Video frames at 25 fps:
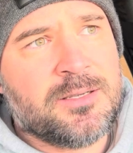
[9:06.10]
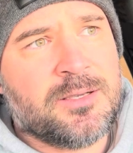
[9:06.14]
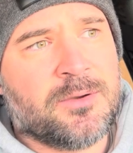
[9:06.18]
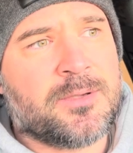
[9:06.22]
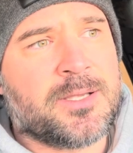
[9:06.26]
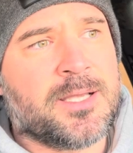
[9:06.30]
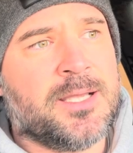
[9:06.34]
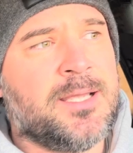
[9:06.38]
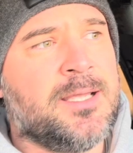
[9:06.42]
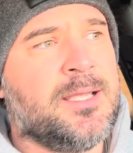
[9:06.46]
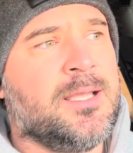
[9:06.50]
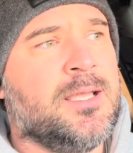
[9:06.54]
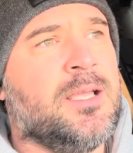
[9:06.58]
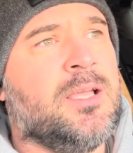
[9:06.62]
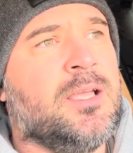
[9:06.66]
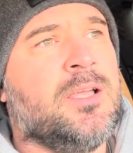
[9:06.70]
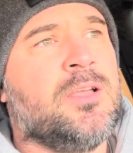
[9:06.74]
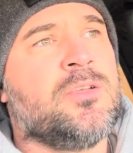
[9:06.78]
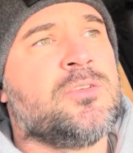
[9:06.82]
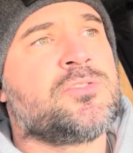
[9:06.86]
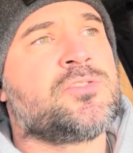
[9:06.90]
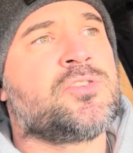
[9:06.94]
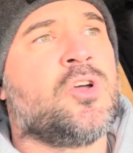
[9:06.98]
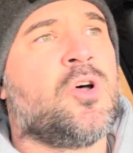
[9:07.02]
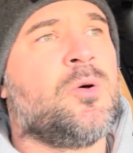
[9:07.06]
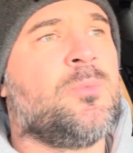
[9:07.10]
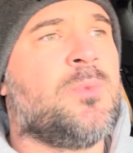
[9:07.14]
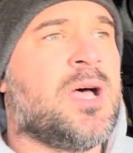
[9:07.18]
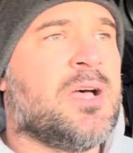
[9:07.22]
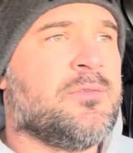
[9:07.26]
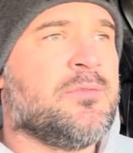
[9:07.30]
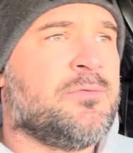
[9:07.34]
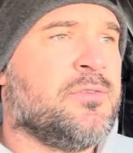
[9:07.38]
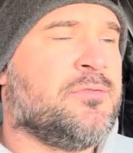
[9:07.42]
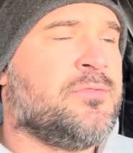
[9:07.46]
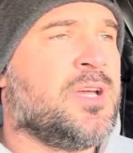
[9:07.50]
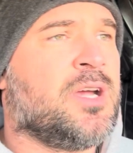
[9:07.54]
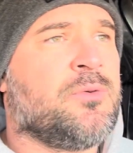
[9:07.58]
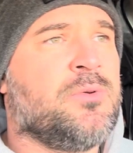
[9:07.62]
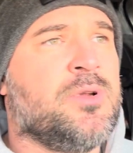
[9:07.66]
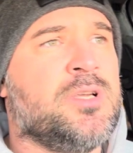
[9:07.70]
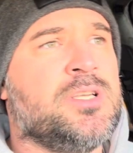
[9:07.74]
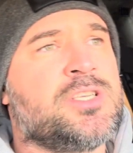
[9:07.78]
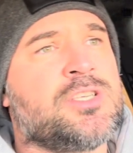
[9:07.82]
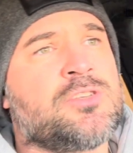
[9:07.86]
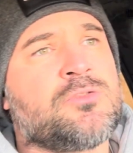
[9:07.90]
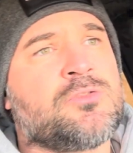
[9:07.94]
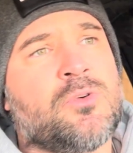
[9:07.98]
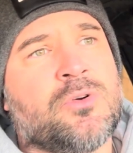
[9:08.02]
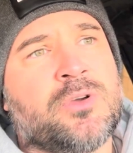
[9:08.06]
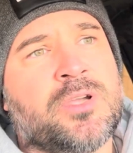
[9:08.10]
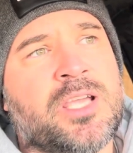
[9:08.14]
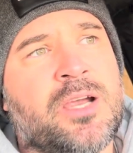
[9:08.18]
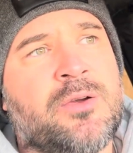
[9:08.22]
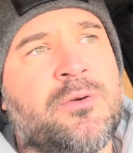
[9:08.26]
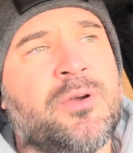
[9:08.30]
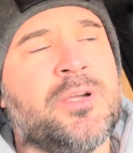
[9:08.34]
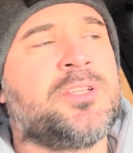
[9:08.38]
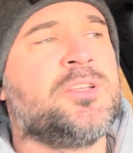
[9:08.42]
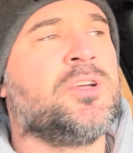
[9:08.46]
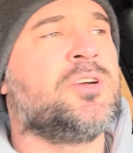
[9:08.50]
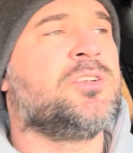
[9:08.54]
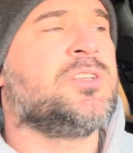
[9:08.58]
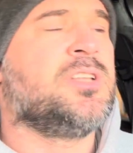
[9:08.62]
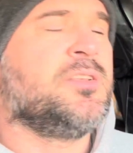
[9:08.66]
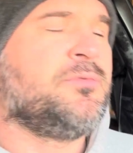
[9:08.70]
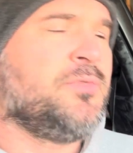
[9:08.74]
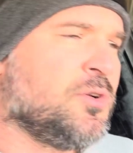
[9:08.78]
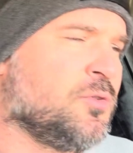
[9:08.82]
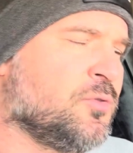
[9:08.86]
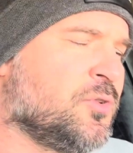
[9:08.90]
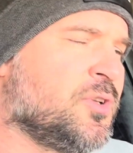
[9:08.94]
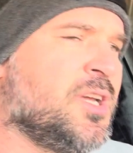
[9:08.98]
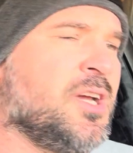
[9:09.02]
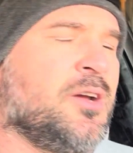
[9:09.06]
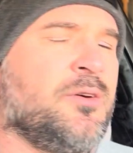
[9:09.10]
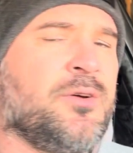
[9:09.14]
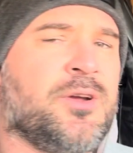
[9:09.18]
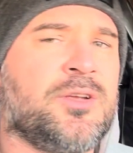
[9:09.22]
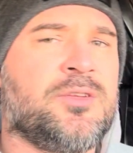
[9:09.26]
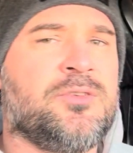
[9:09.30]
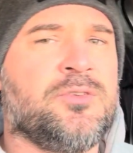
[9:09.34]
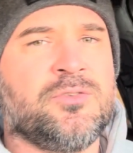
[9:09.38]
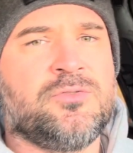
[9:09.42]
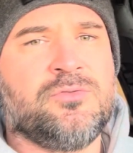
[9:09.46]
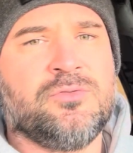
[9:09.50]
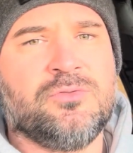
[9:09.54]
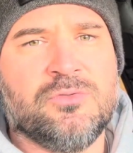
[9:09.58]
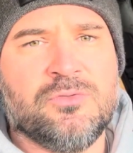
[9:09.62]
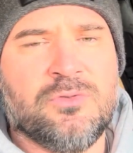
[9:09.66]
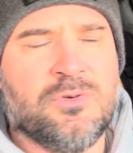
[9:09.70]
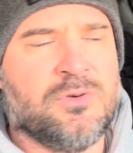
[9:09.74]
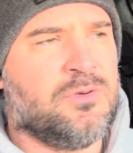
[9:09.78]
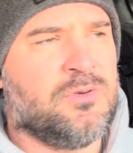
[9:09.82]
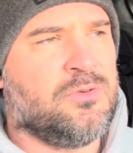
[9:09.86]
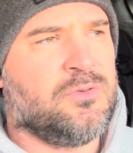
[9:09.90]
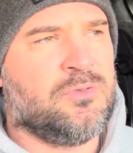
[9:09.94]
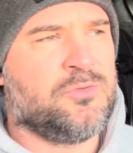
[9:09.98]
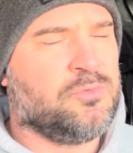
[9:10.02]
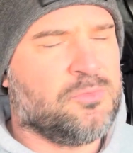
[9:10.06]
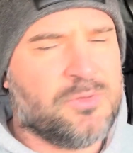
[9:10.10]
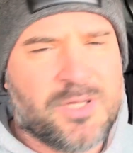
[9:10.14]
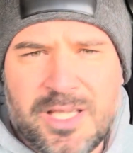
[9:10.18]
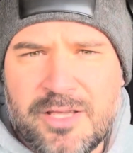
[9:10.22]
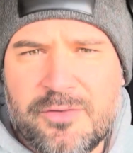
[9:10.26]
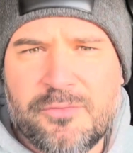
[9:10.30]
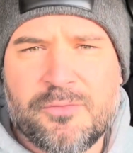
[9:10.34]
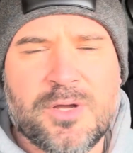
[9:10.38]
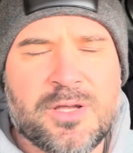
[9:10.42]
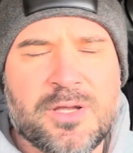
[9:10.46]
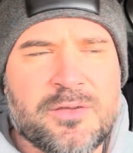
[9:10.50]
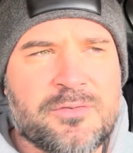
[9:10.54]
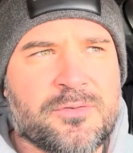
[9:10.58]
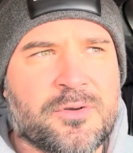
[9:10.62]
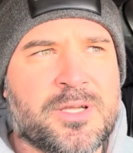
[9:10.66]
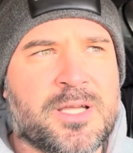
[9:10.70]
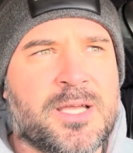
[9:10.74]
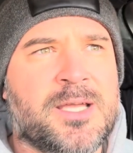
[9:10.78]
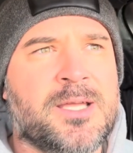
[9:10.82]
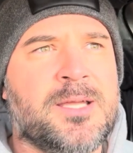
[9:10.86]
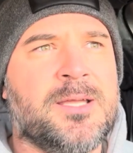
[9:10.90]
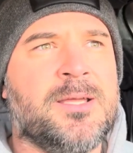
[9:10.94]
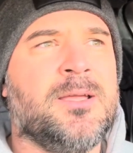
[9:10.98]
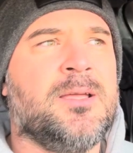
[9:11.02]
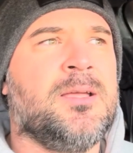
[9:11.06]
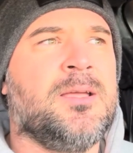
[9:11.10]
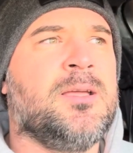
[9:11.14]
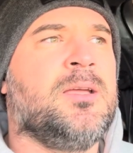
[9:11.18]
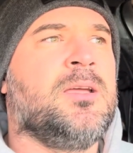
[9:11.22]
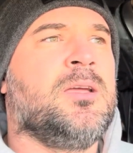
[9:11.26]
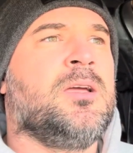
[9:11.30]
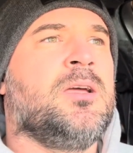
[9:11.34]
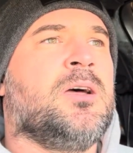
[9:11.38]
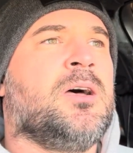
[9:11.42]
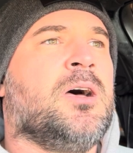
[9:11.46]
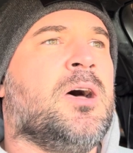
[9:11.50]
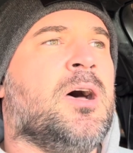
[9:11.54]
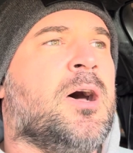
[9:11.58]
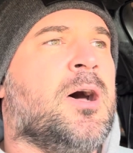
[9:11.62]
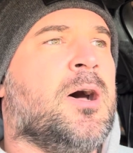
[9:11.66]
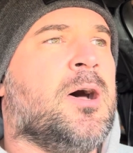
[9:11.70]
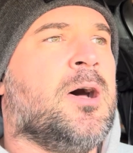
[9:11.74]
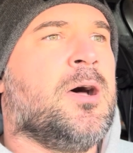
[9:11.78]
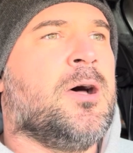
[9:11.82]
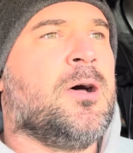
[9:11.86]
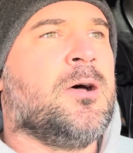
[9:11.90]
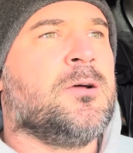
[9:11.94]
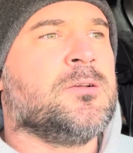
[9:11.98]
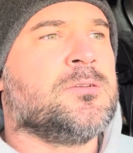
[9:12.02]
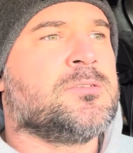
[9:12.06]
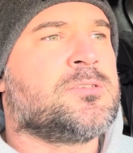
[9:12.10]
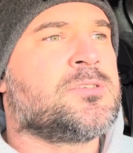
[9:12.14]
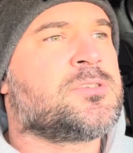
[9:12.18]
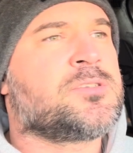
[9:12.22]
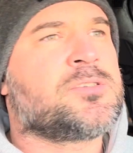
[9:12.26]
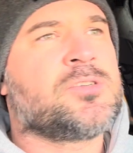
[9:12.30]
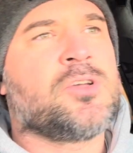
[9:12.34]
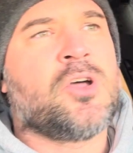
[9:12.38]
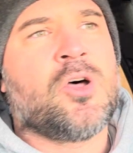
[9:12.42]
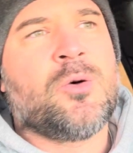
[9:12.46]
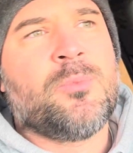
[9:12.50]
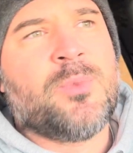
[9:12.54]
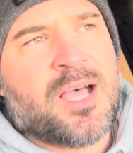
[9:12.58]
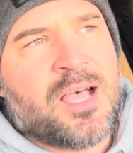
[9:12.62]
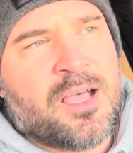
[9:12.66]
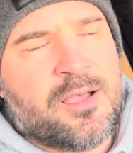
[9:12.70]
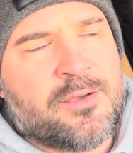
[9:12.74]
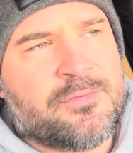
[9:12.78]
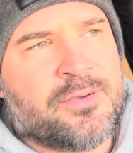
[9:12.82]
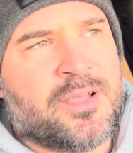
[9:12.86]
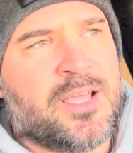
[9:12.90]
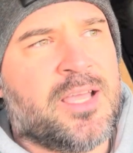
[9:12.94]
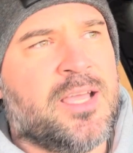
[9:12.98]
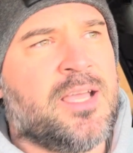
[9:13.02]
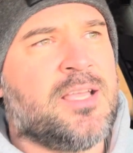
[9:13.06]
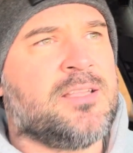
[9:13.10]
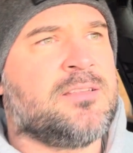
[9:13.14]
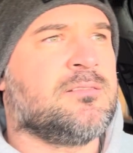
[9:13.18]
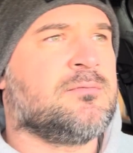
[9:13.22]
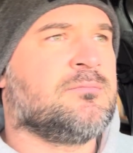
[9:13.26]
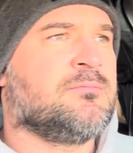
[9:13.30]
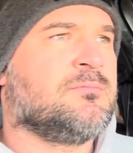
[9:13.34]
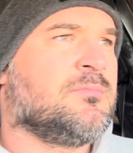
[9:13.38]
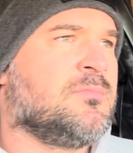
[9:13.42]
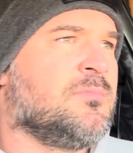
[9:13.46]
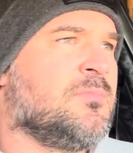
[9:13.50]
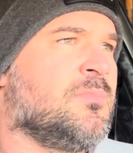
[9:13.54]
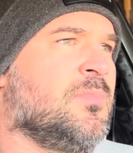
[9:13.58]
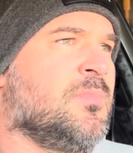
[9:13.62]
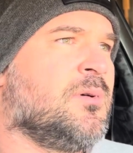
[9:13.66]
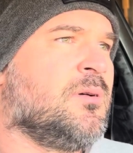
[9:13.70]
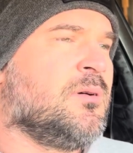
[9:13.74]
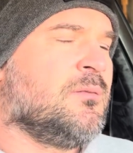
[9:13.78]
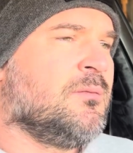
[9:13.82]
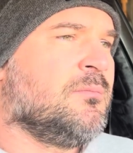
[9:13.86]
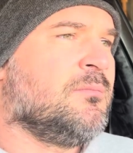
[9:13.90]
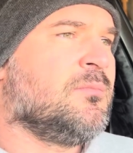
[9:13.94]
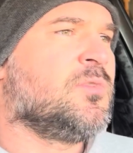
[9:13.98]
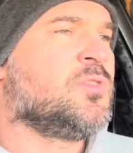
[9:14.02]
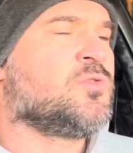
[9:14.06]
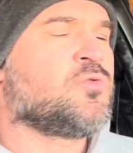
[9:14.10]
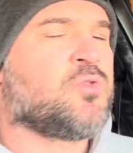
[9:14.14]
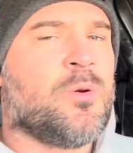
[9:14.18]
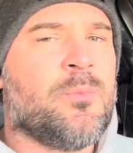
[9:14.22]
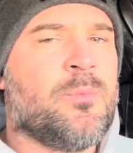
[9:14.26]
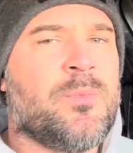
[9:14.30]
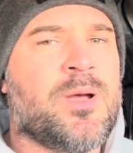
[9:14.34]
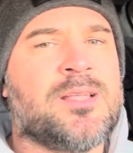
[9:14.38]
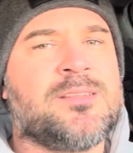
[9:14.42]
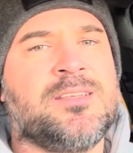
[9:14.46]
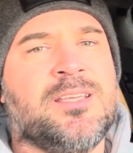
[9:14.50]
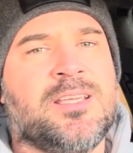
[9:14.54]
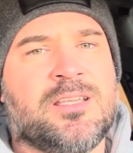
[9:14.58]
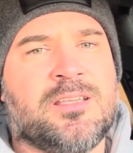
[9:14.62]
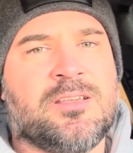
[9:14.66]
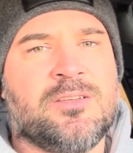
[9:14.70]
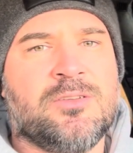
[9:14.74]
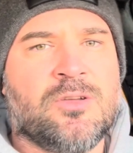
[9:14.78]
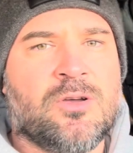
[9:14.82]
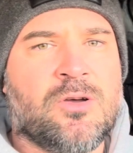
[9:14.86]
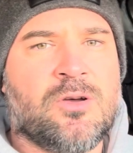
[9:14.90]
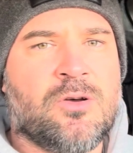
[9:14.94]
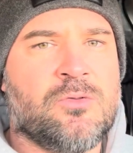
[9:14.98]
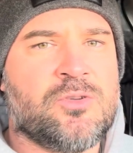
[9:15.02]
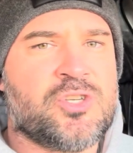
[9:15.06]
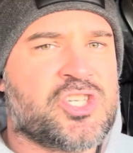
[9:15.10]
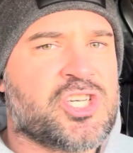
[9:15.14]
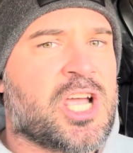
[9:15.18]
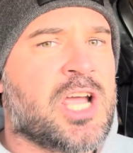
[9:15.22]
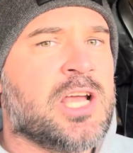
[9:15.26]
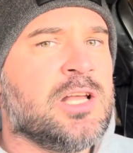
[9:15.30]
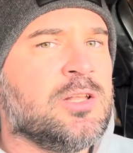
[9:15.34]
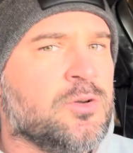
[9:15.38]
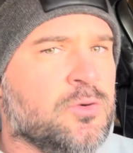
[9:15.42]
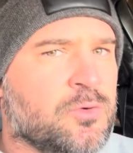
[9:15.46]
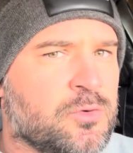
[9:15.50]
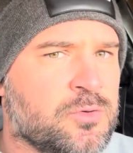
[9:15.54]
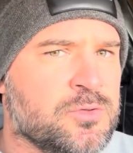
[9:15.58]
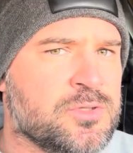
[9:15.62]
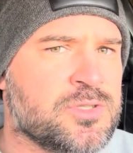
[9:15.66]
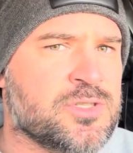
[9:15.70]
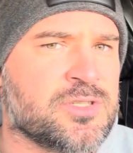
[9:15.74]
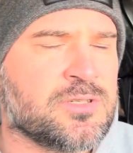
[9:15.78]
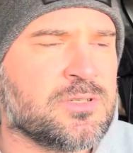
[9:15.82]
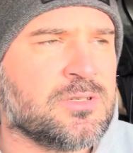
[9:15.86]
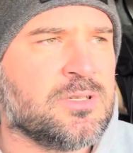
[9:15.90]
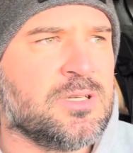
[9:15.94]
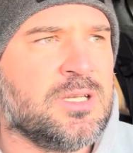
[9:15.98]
okay? Some have a very strong character, difficult character to live with, okay? Some have had traumatic, childhoods